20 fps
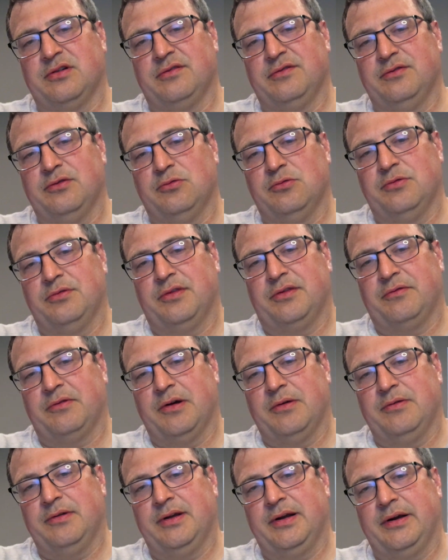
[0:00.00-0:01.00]
of Nolan
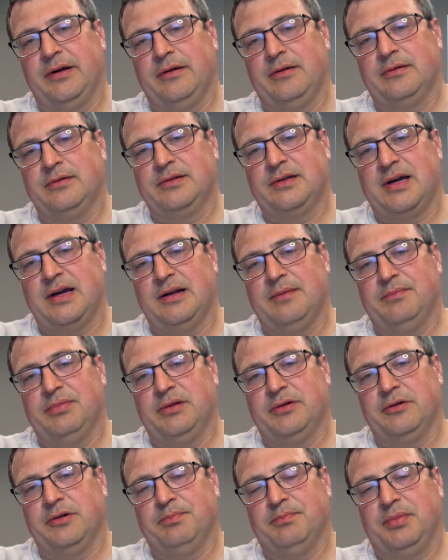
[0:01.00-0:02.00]
throwing there, kind of
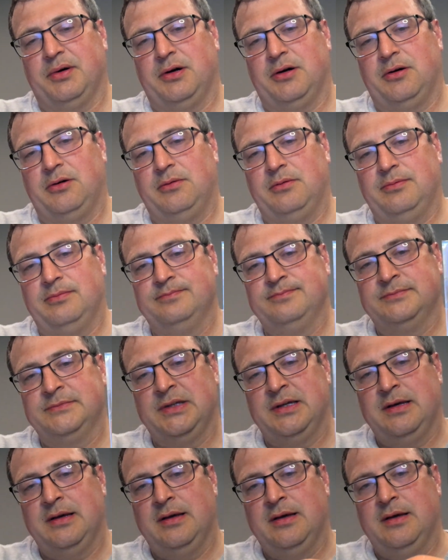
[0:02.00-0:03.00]
blurred ball. I
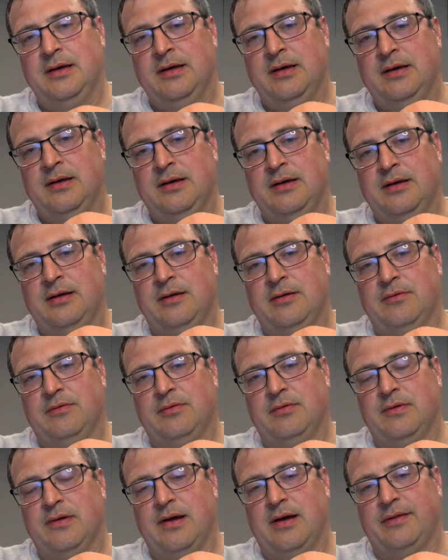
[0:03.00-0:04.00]

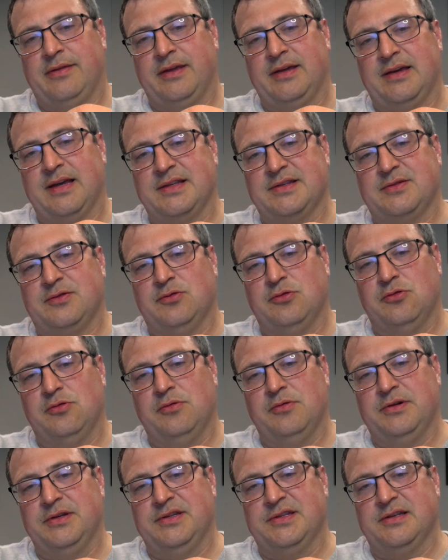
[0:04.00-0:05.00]
think that's
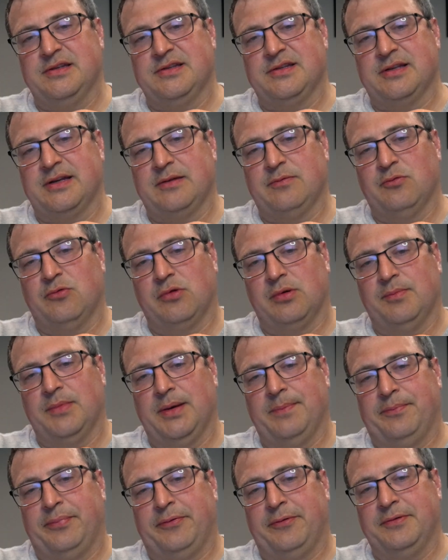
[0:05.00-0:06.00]
cool, and he's in his like
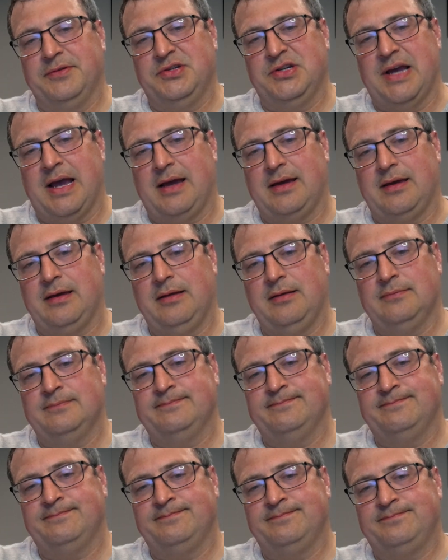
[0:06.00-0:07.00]
warm-up jacket.
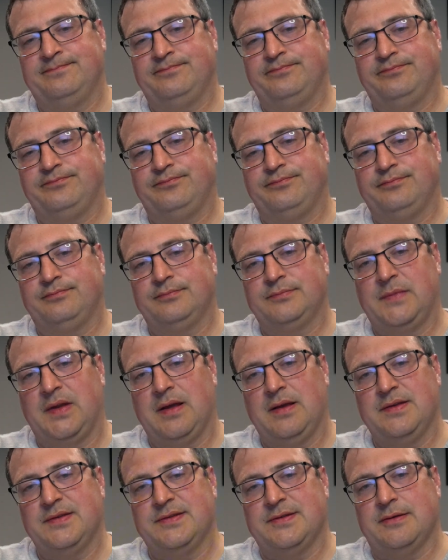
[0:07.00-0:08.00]

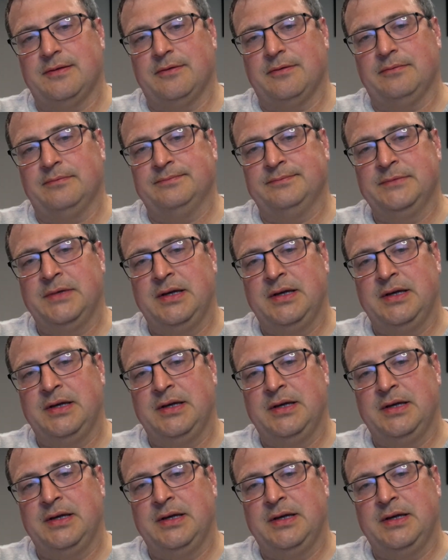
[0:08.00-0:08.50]
So